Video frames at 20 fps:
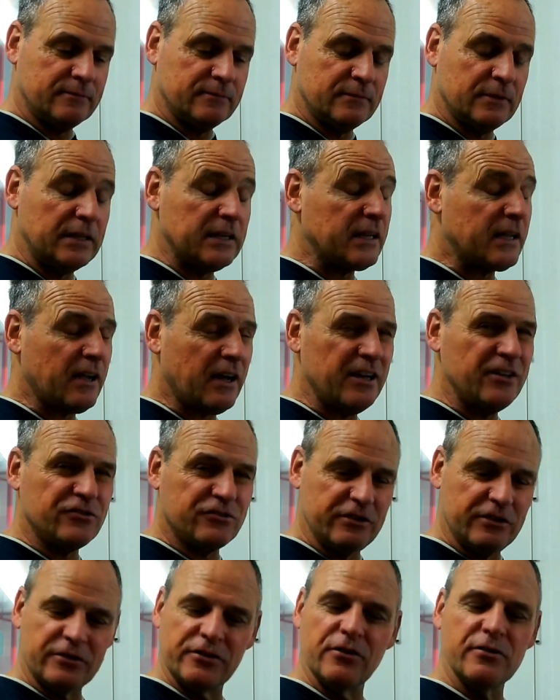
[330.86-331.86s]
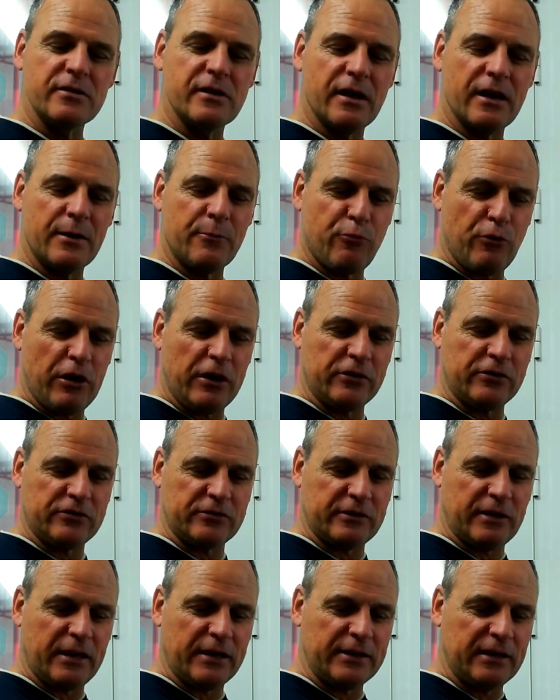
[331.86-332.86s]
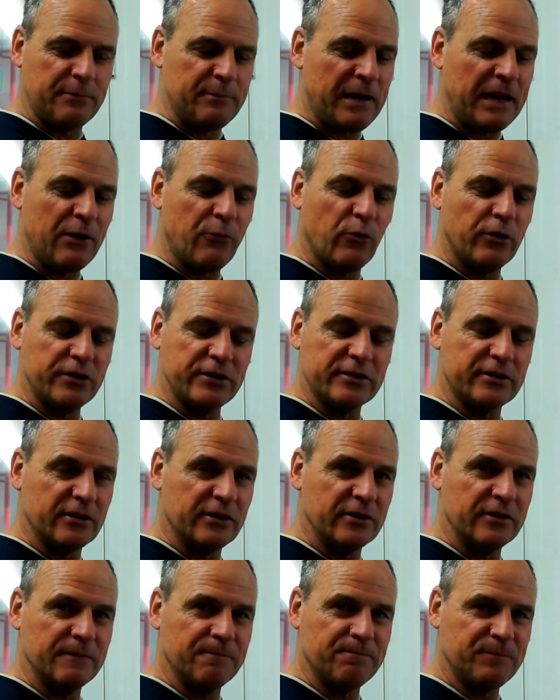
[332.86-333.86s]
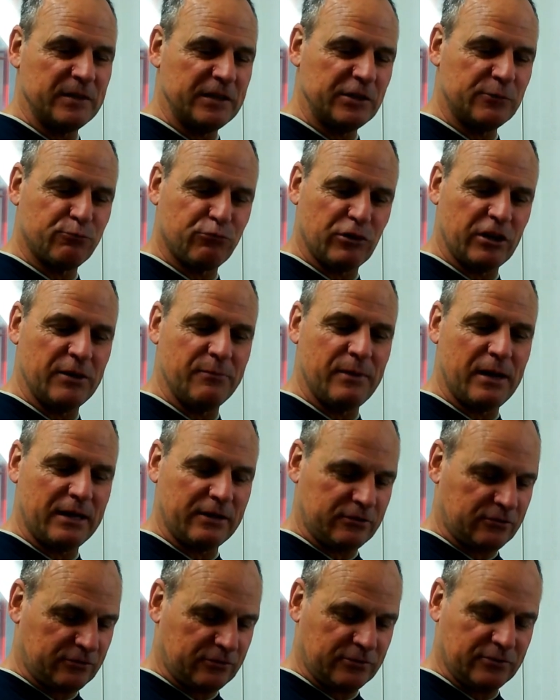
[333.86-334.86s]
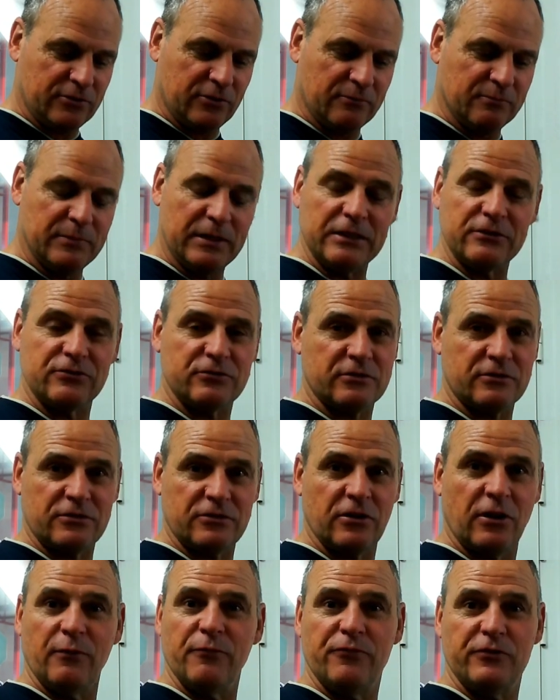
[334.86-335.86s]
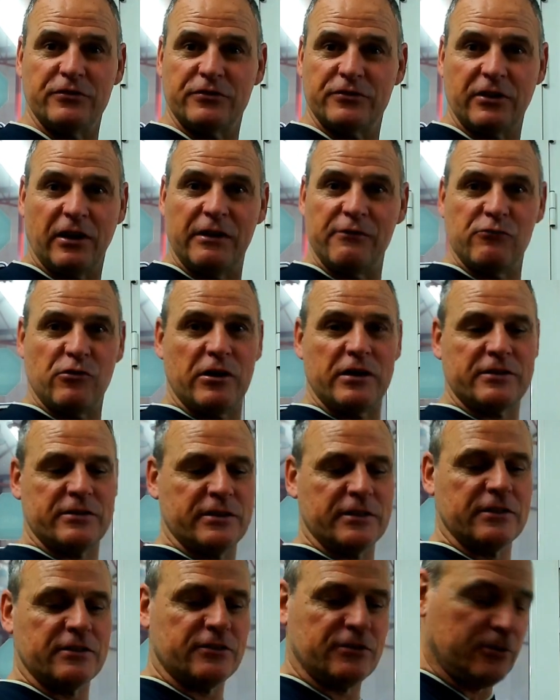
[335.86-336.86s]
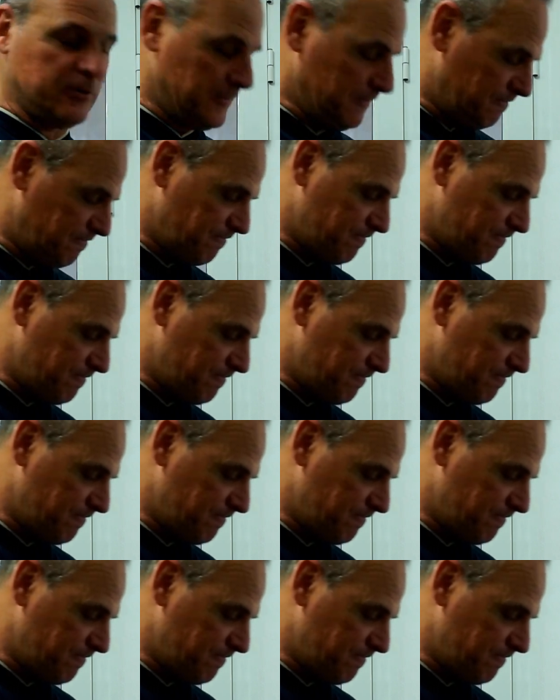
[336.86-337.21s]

And occasionally you do get a brush that no matter what you do, it's pretty much not much cop for sign writing at all.